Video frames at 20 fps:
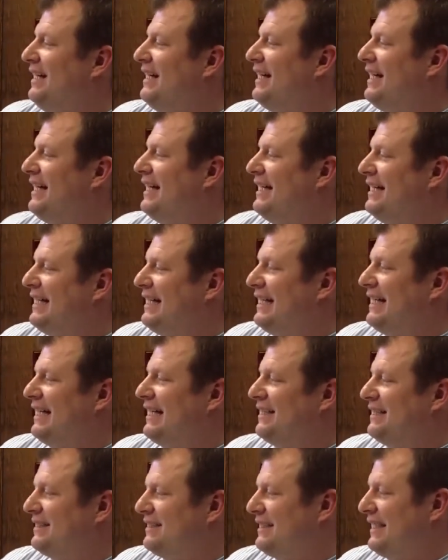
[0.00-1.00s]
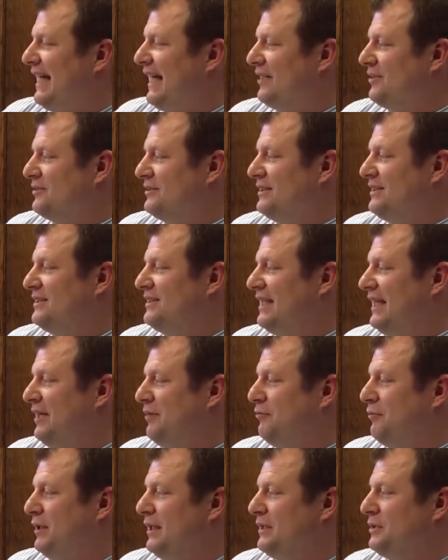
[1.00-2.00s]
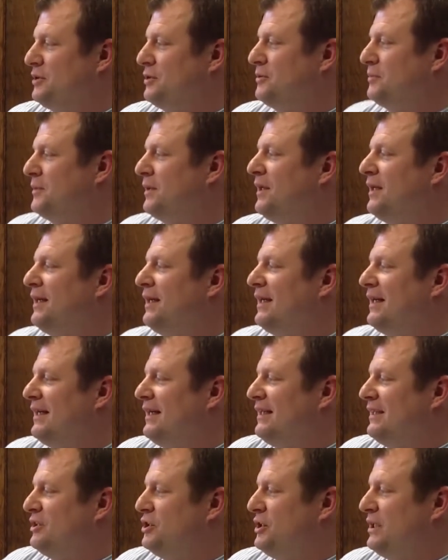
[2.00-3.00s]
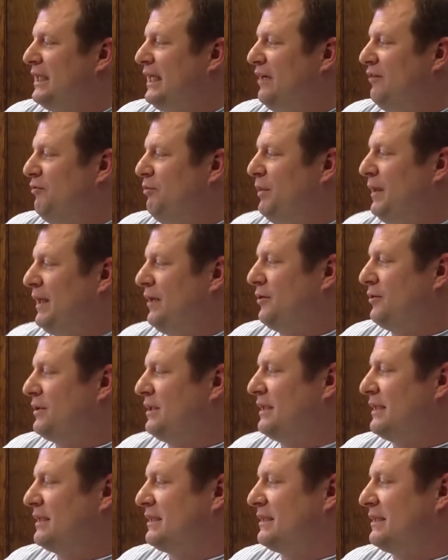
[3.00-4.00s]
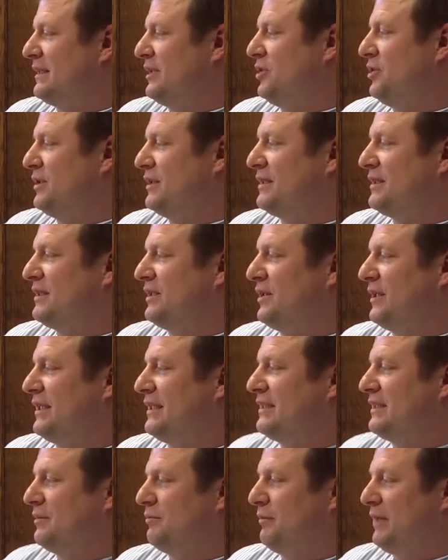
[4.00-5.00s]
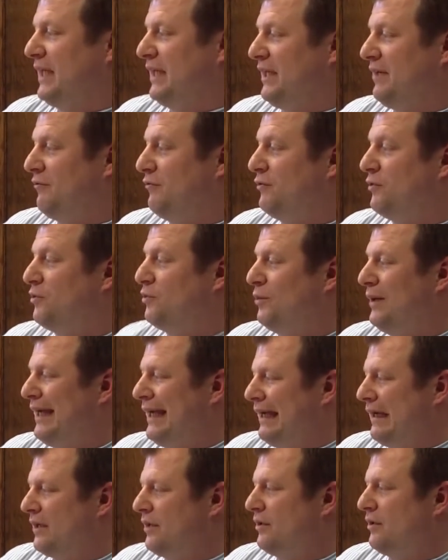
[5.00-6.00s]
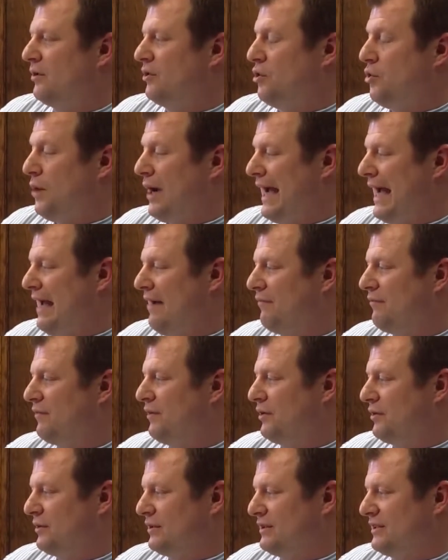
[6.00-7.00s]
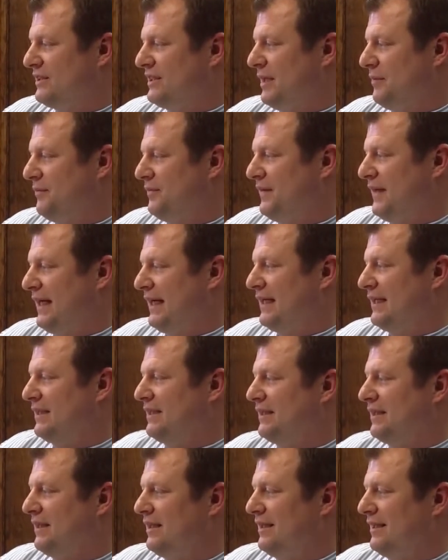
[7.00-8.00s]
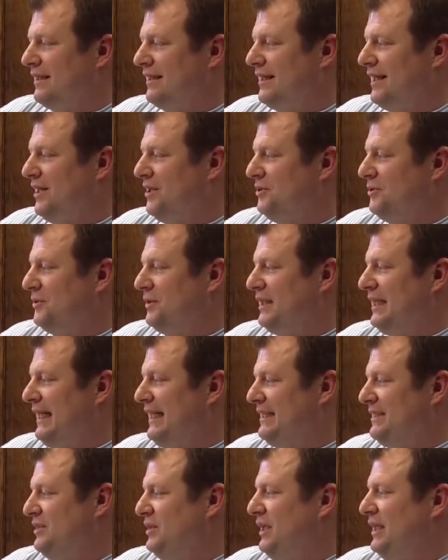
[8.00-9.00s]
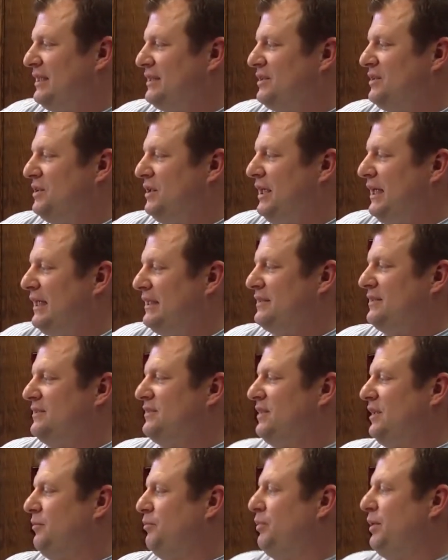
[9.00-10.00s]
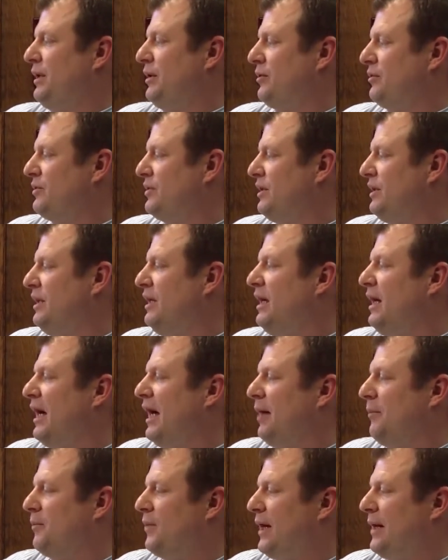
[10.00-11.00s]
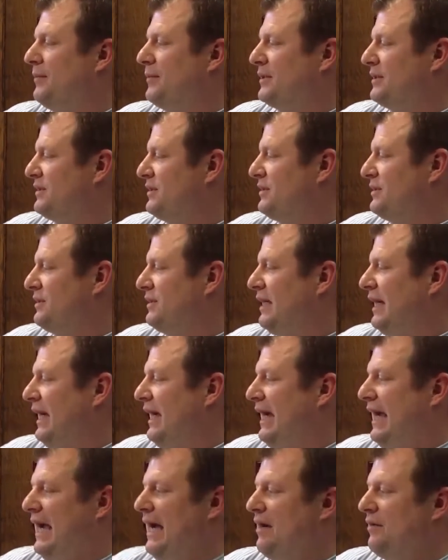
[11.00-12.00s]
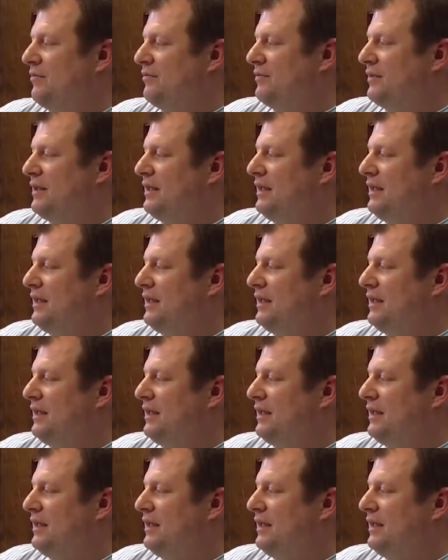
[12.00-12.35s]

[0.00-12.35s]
Aha, cackled the sandwich. She gave Pinkerton a slow and serious and meaningful wink. You have learned something. Oh, yes, yes, yes, said Pinkerton. I promise I have.